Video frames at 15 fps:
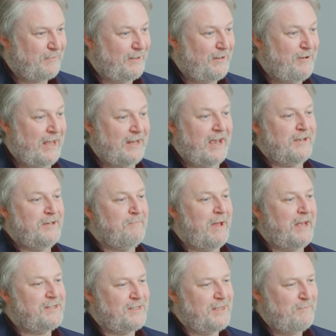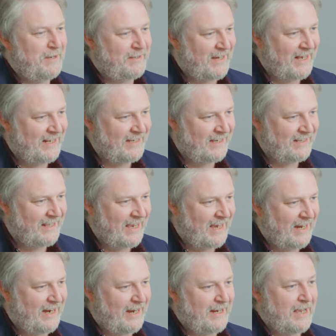absolutely. And you mentioned the Medallion
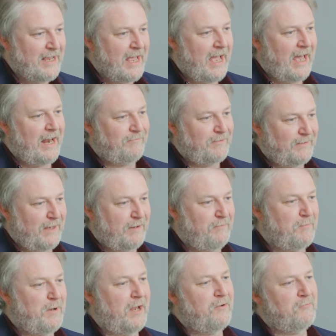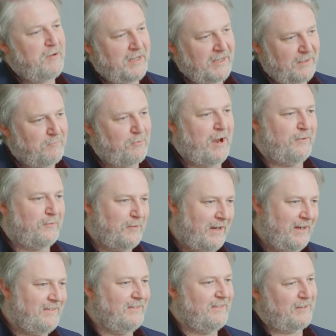there, and I have to say, from kind of reading press
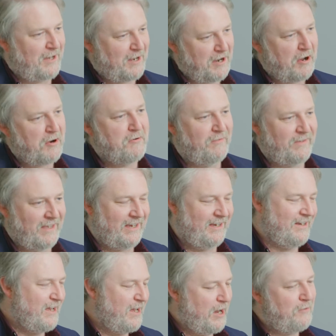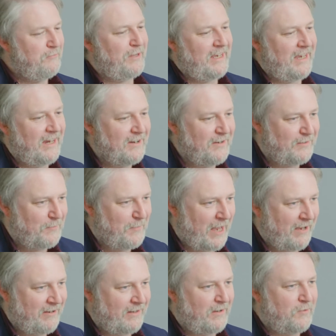releases kind of over the years
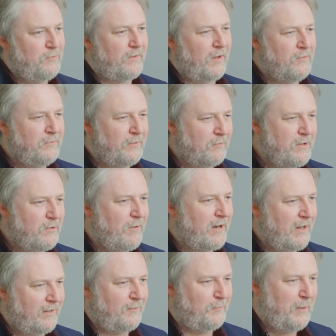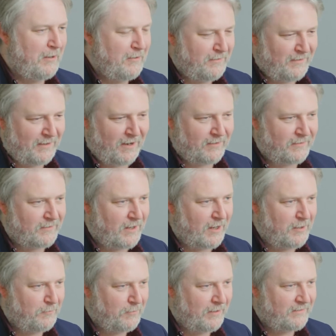about it, it was only when I experienced it on
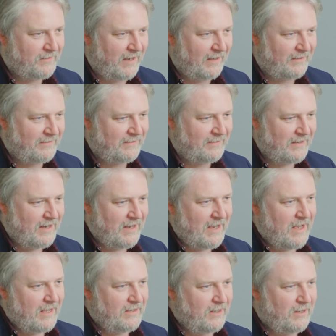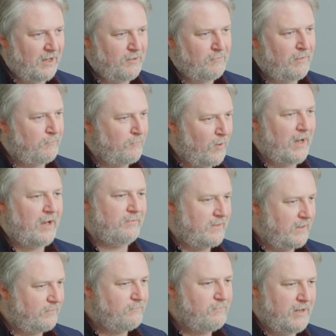Sky Princess that you kind of went, wow,
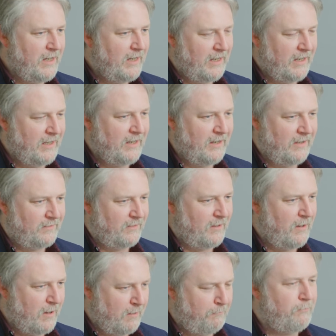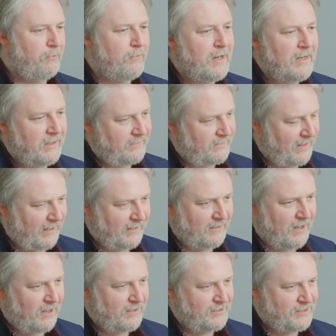this really is a brilliant
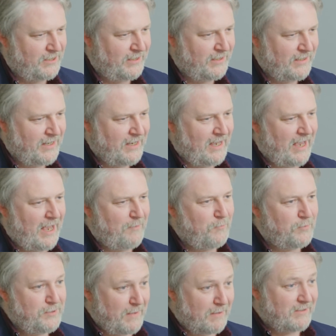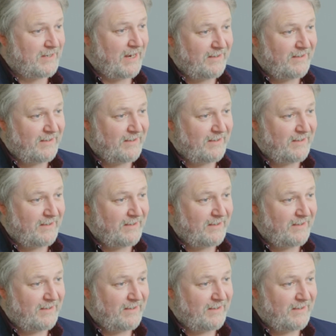technology. And would you be able to